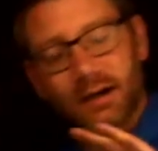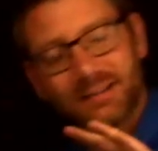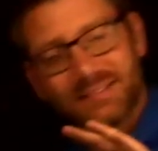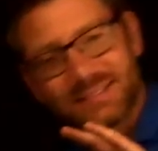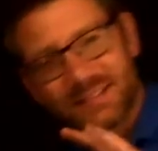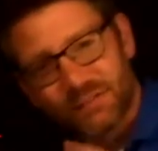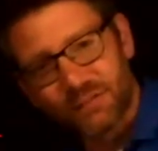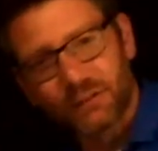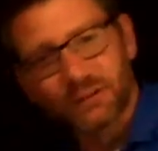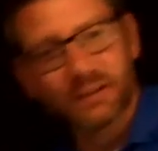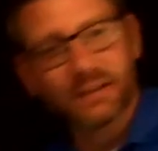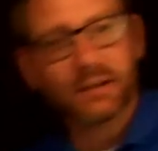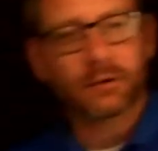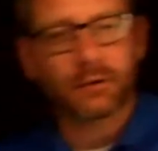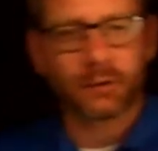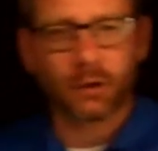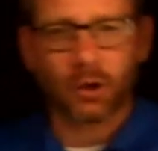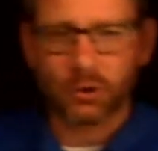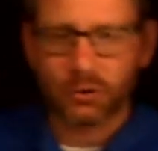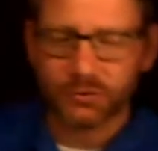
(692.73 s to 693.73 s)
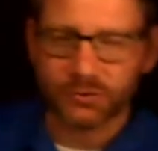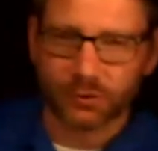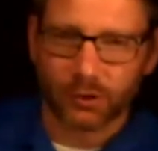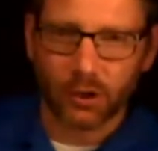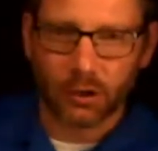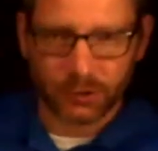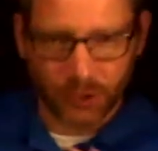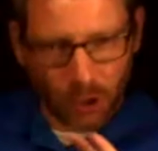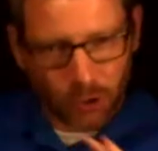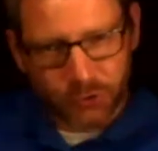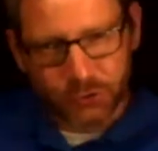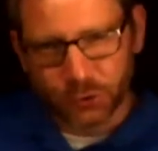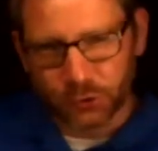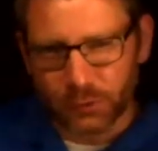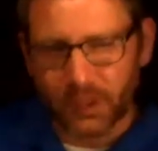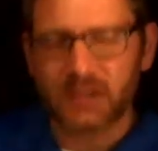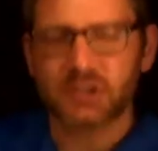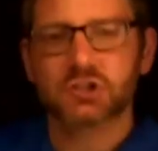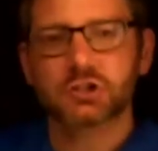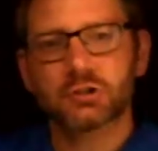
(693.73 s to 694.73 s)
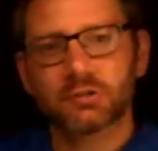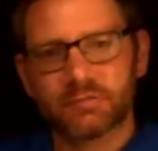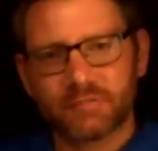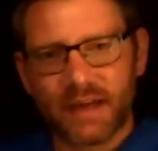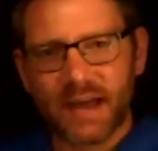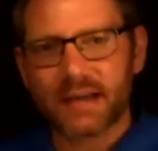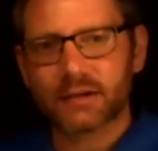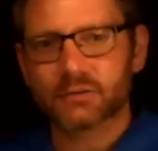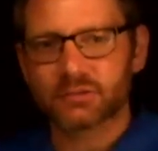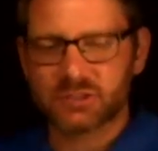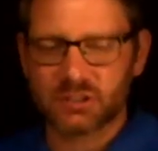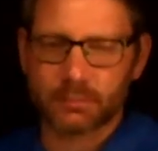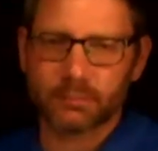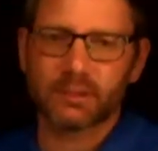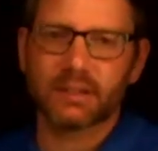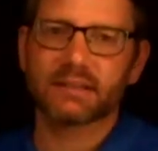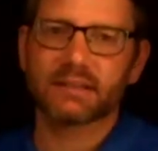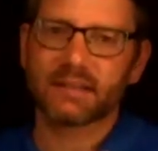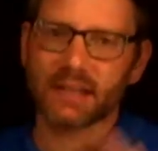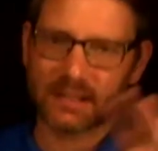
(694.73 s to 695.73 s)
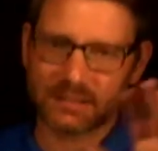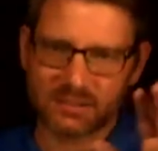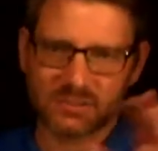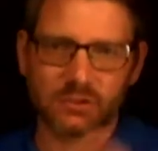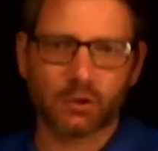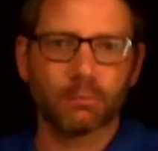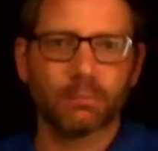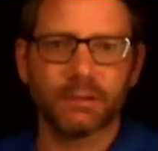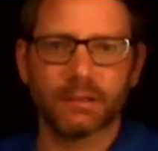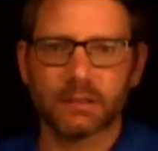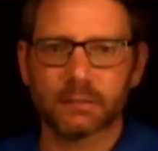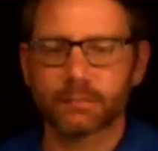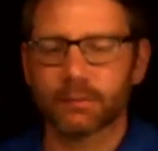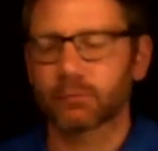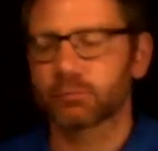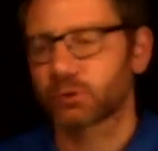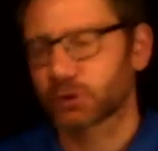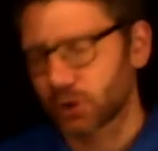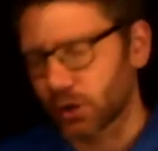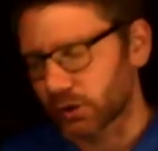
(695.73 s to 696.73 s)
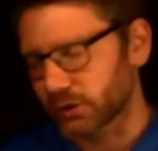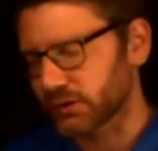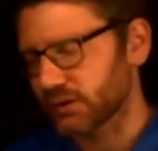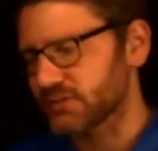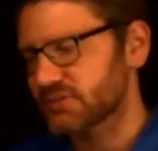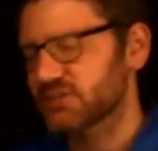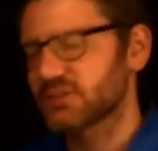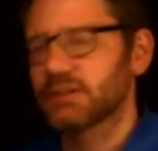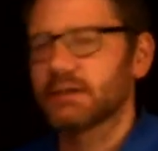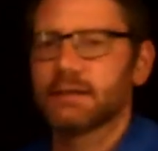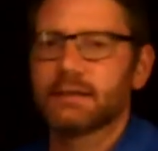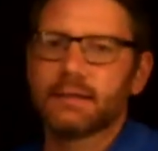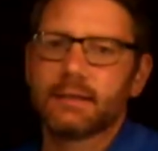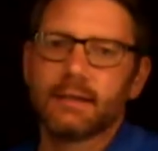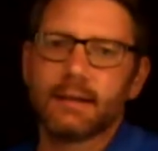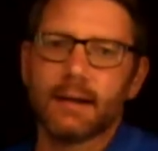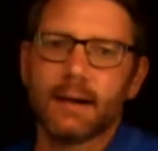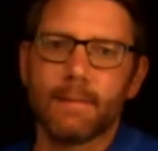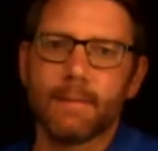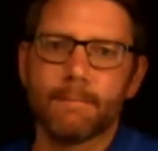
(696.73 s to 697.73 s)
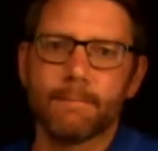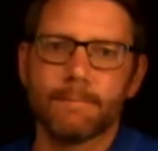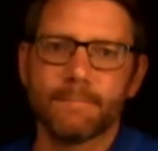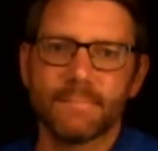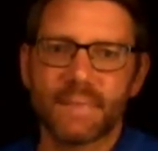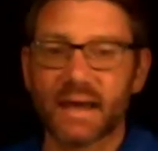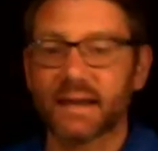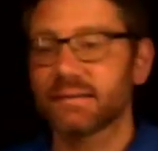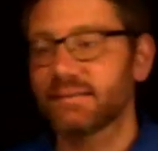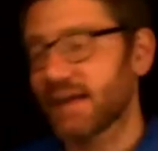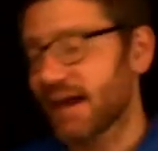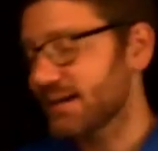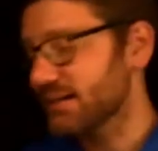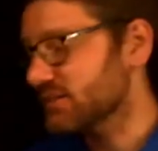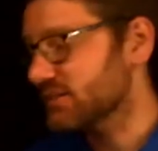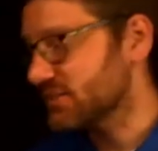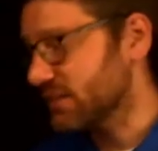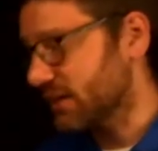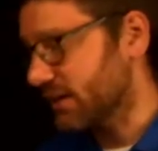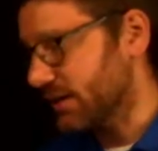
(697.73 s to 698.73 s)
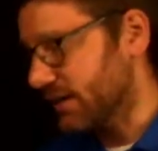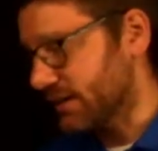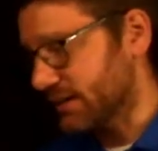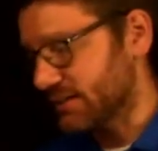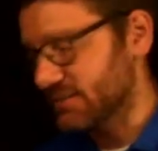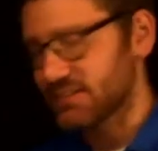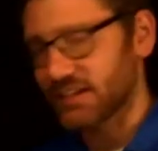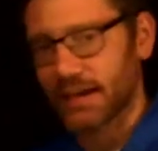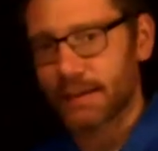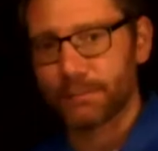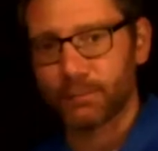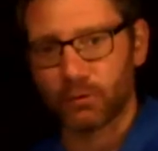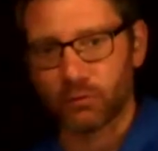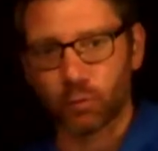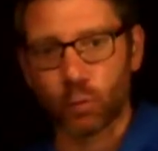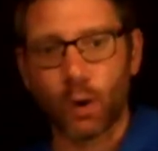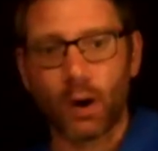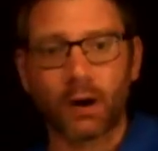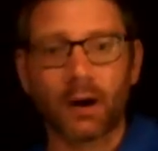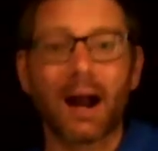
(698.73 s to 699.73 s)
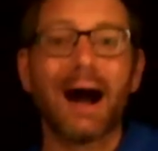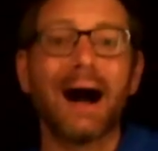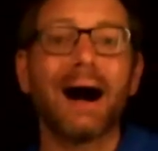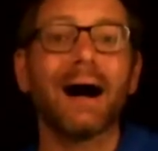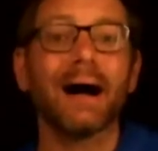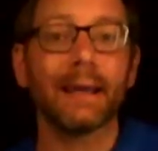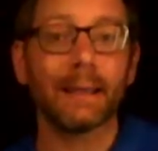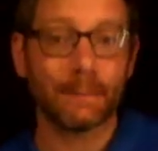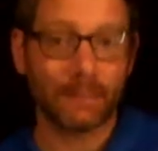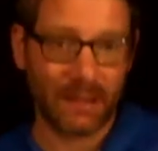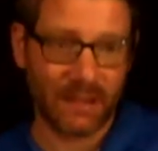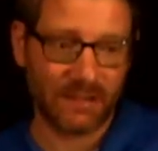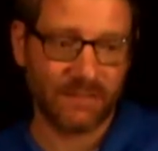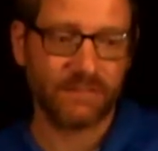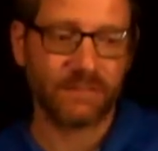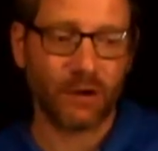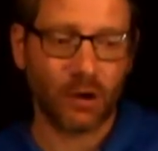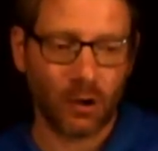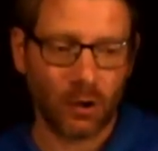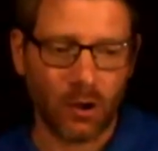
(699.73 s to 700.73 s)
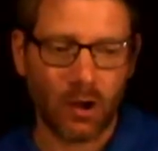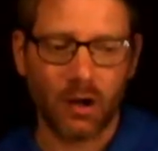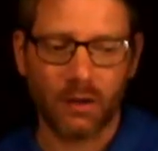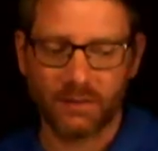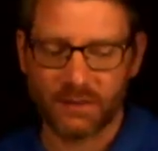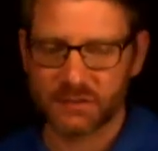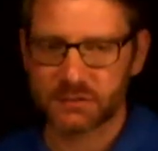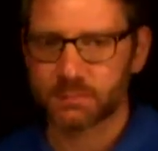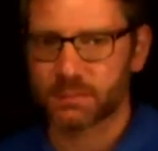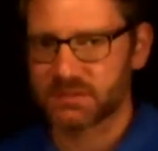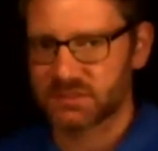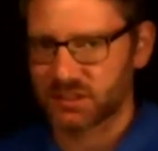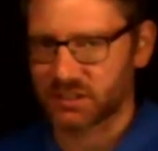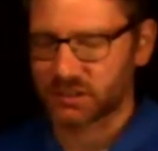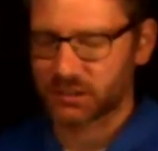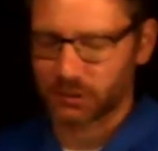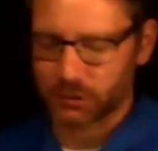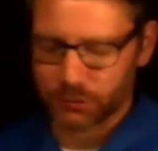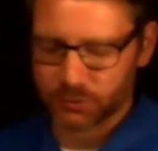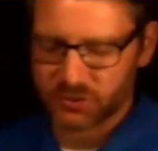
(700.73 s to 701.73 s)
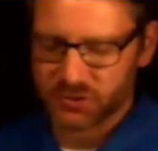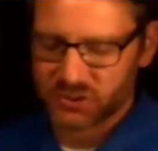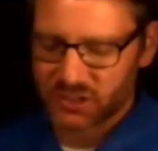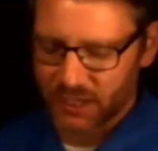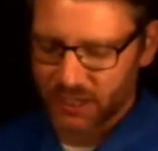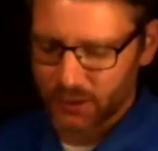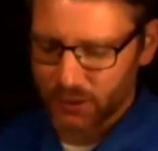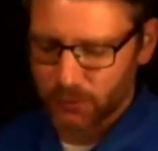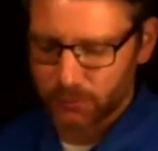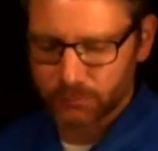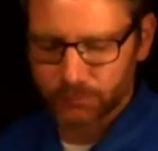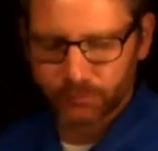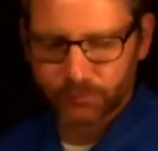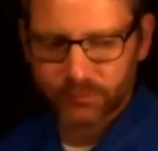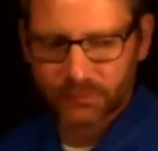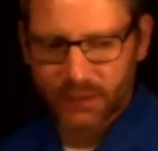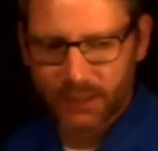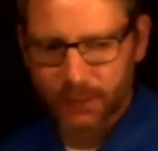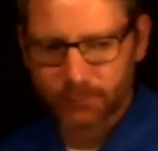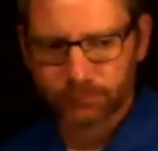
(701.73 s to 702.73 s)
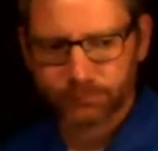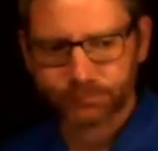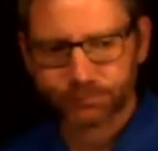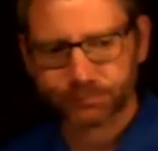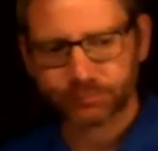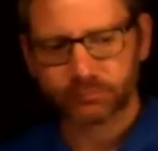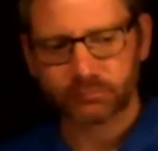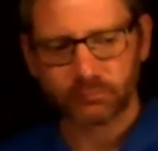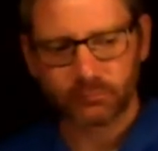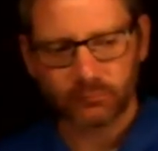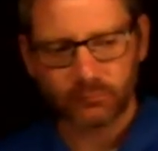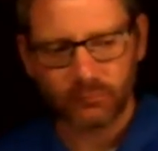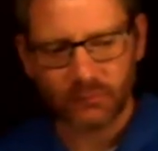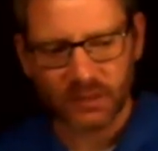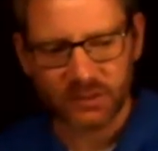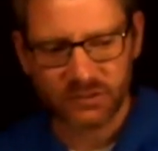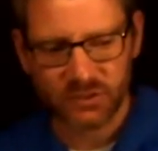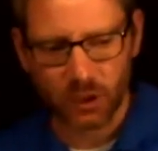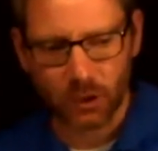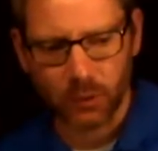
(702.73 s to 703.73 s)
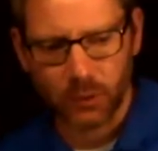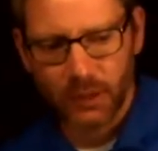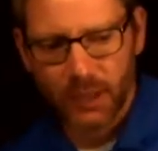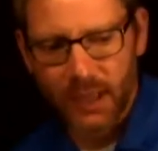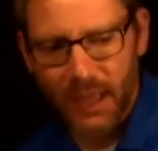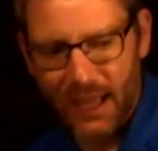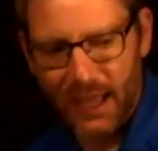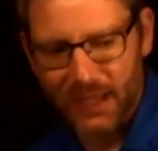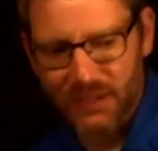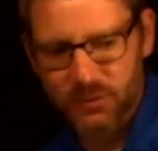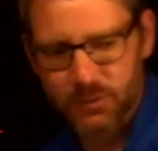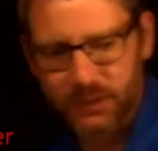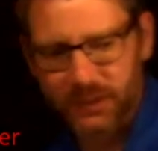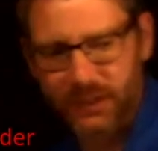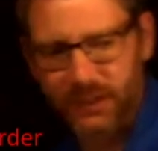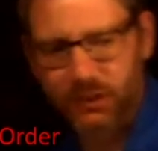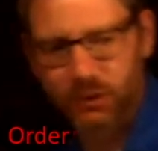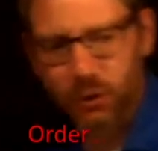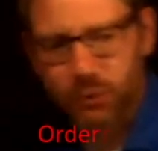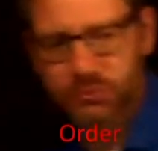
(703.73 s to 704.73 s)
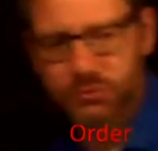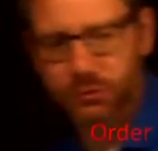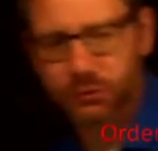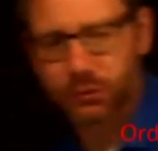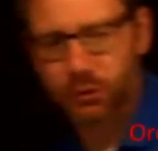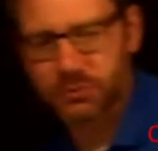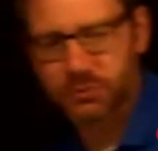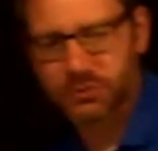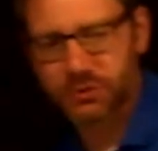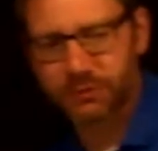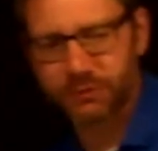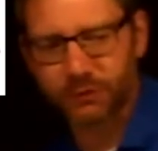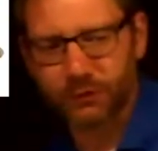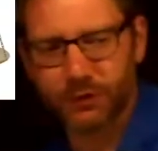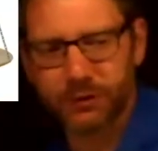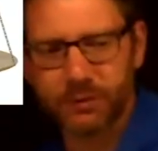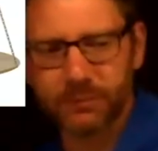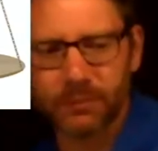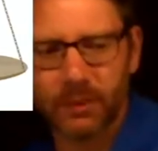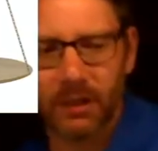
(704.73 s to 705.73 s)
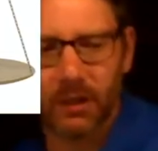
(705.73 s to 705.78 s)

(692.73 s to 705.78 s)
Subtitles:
differently, or an alteration of that or something like that, so be it. But regardless, that is an example of where I may fall on this particular scale, okay? So as we get closer and closer to freedom,